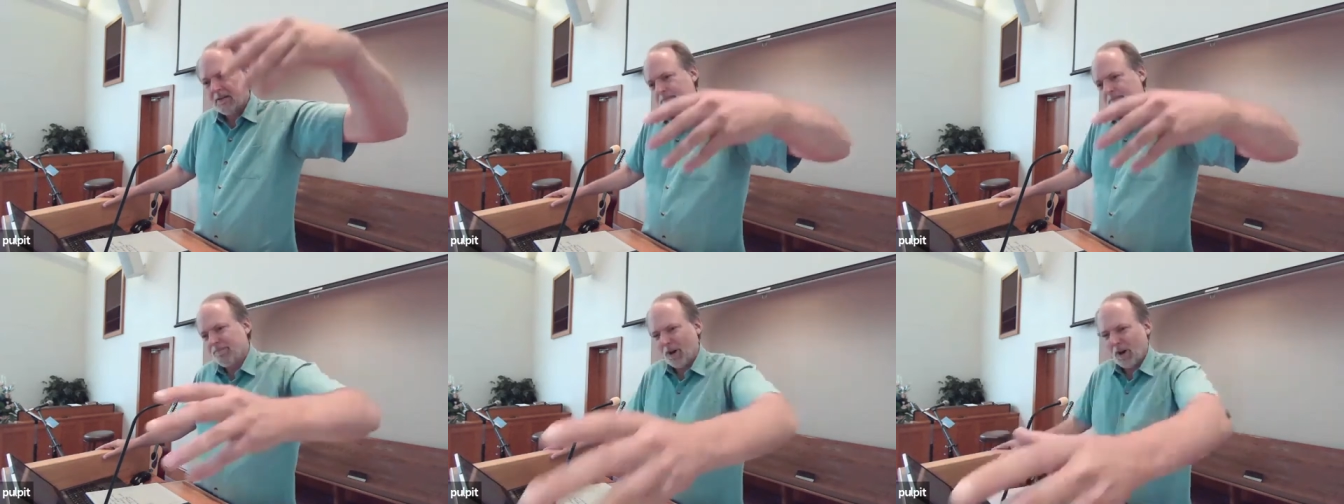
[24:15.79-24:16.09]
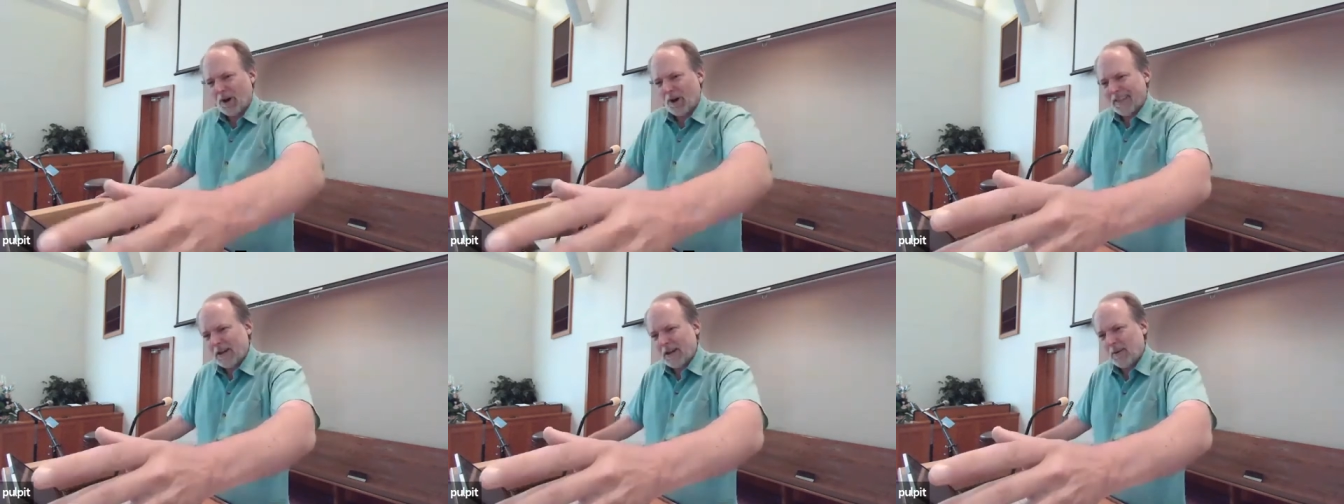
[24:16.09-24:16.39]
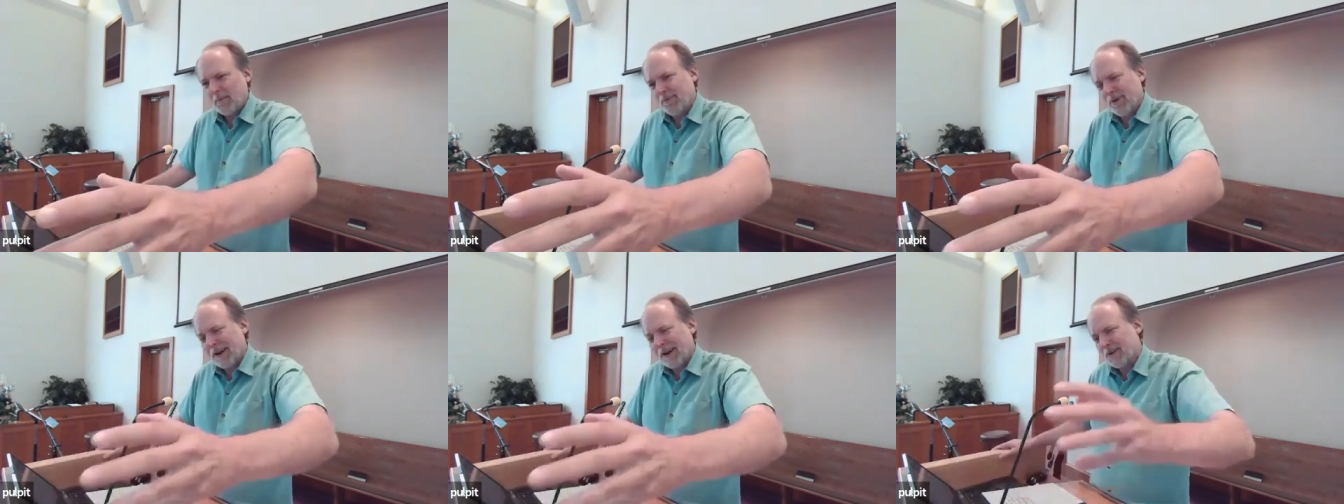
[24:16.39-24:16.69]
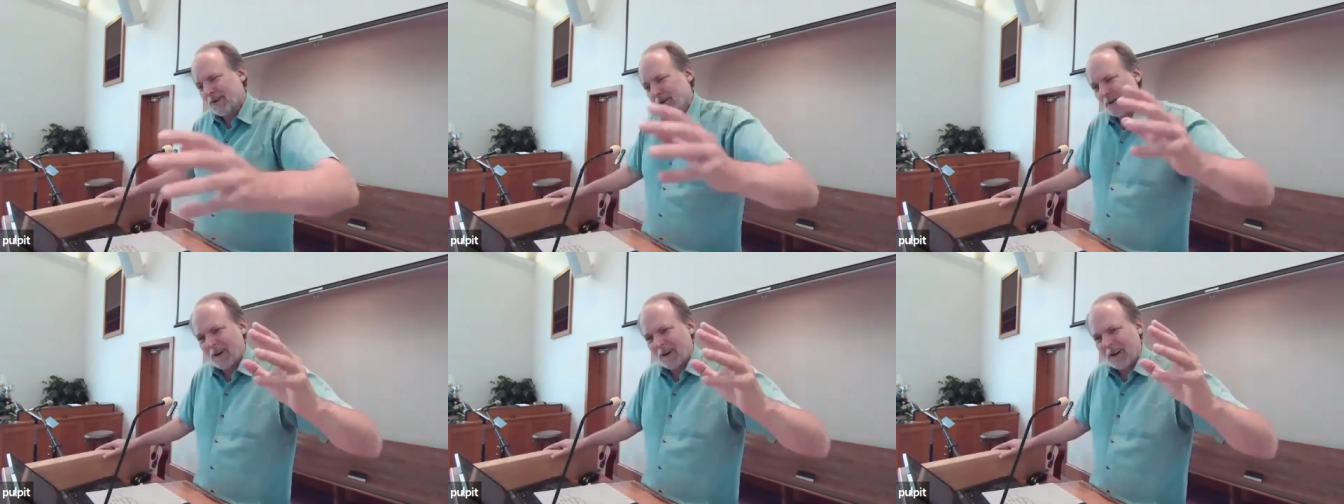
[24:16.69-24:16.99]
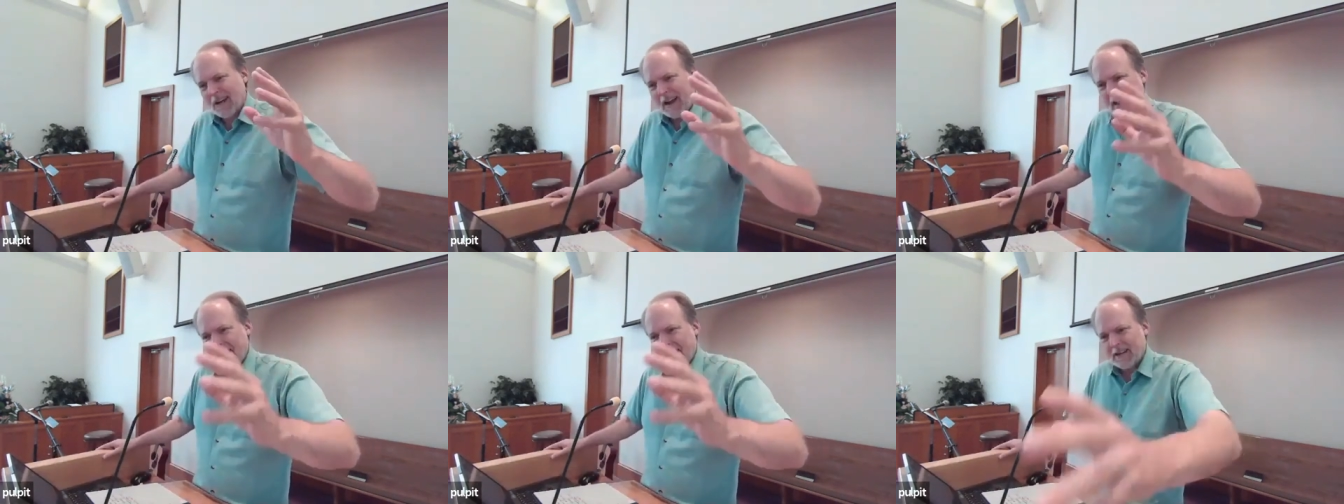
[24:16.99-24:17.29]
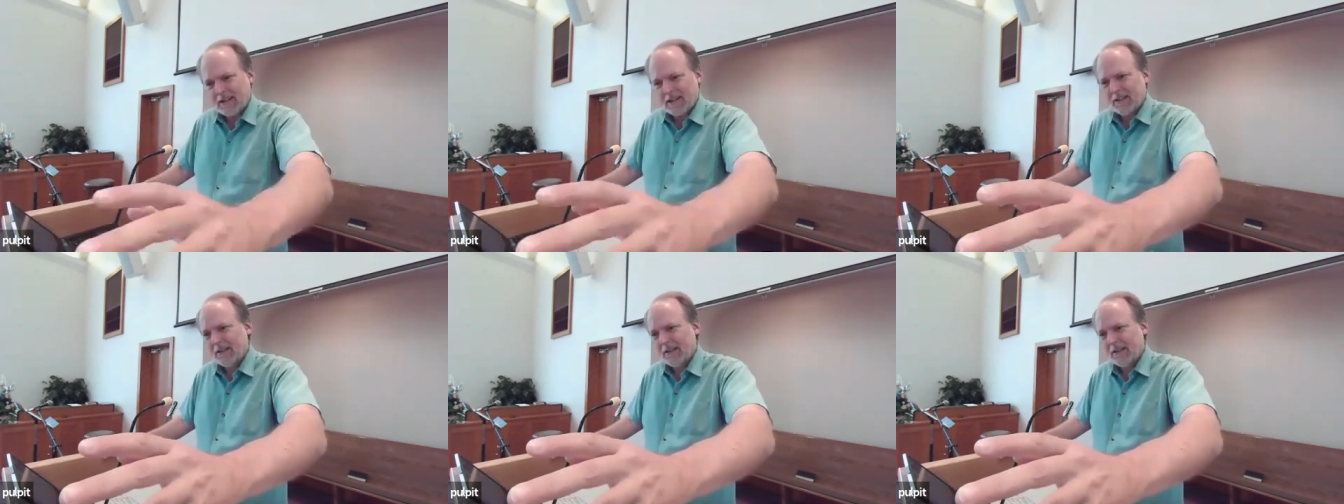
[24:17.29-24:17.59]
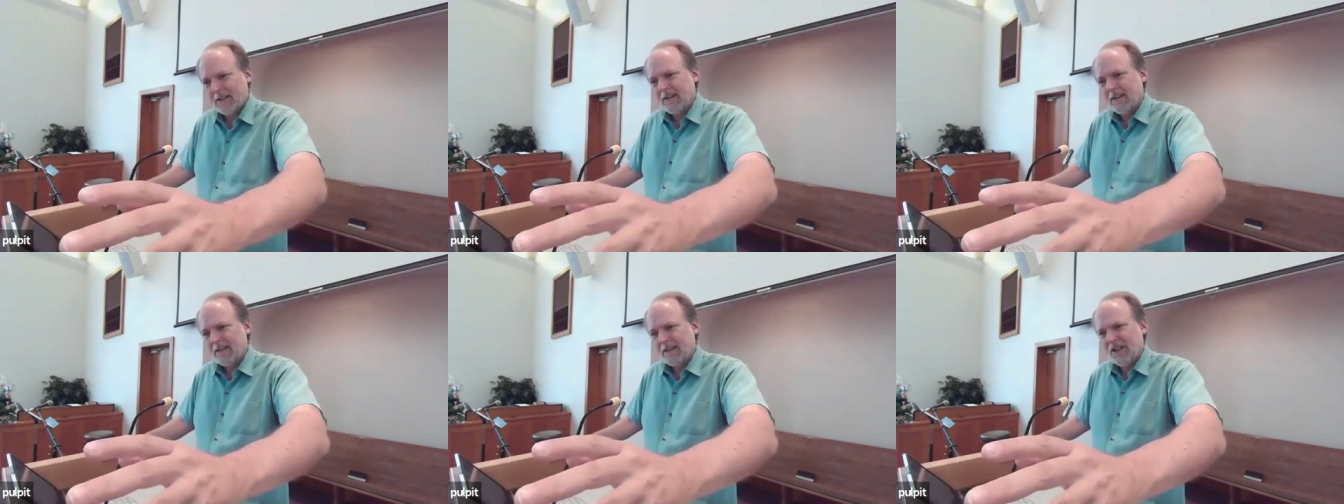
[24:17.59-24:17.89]
part of the oppressor class,
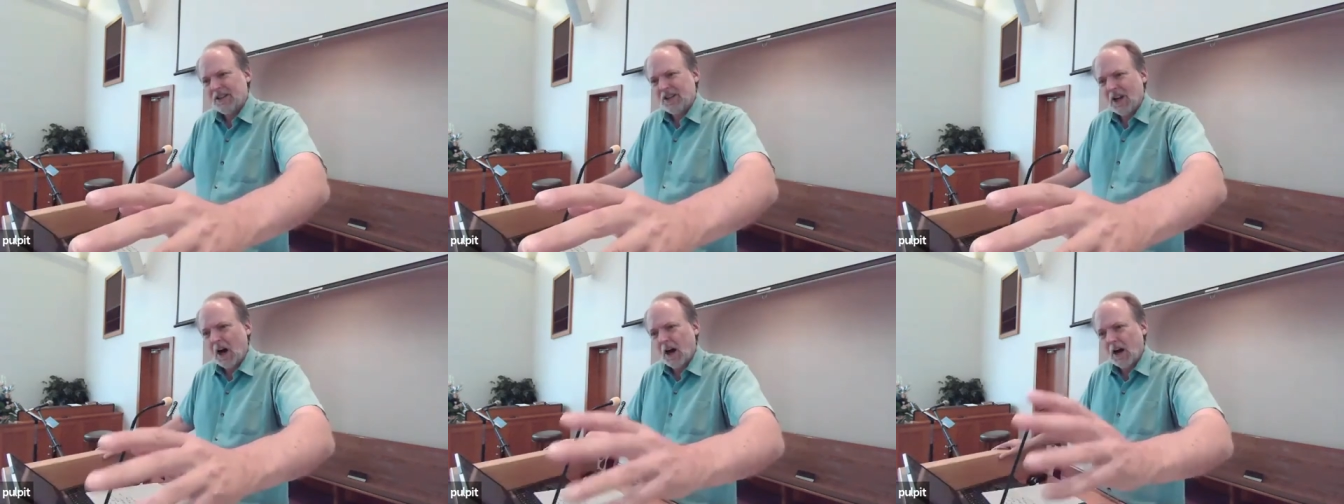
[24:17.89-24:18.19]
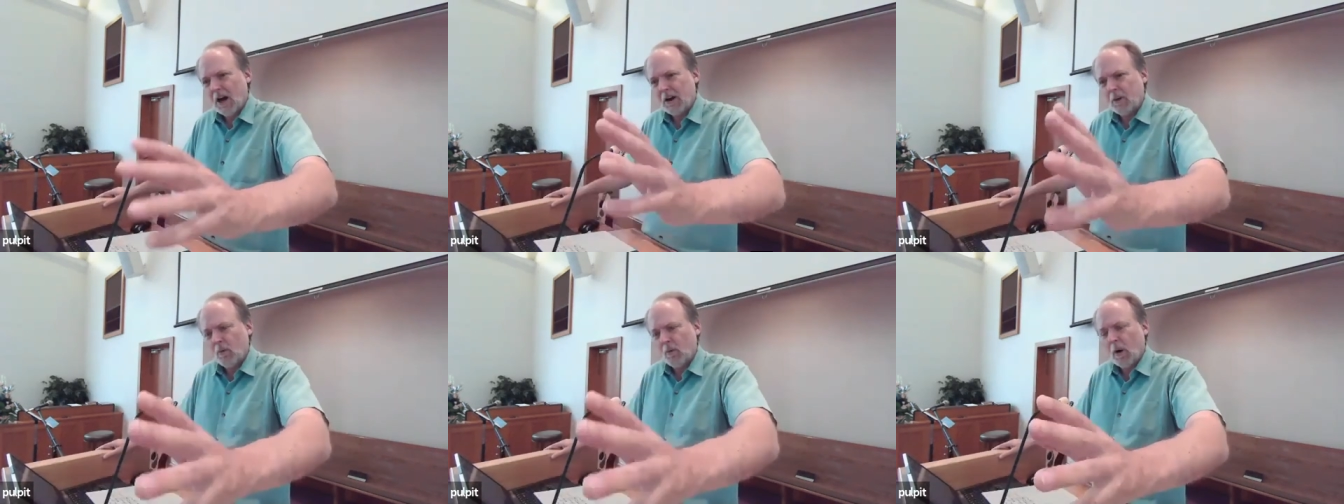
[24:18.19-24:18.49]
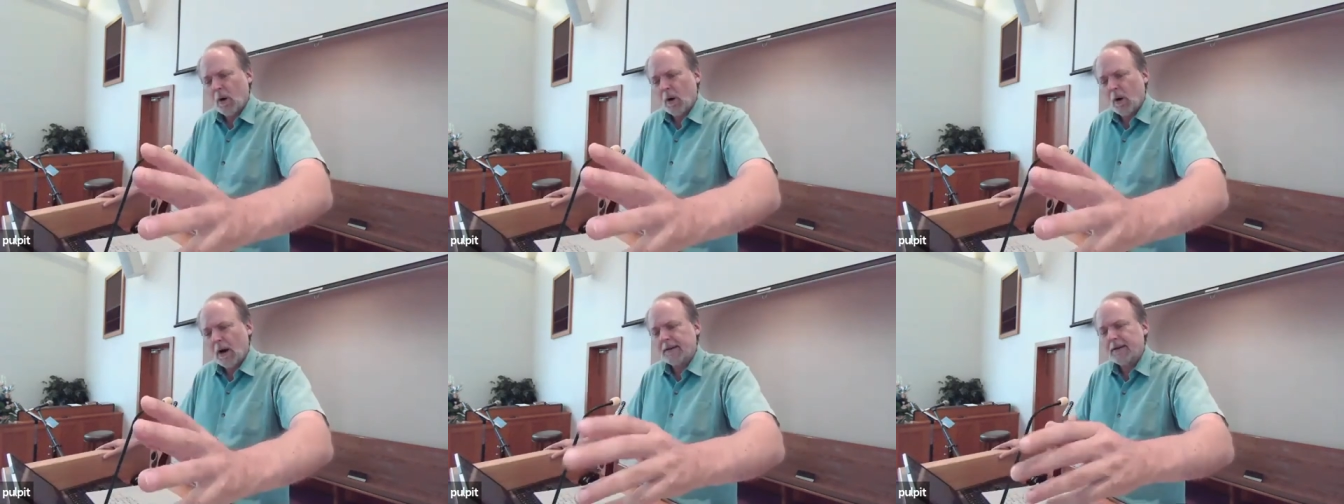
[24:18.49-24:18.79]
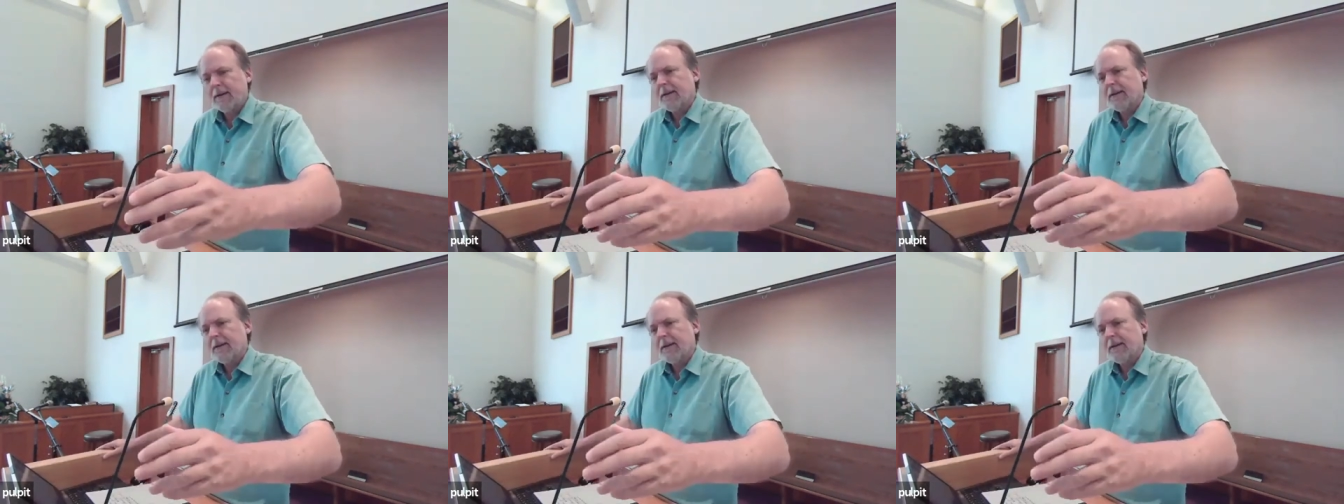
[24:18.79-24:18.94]
young white.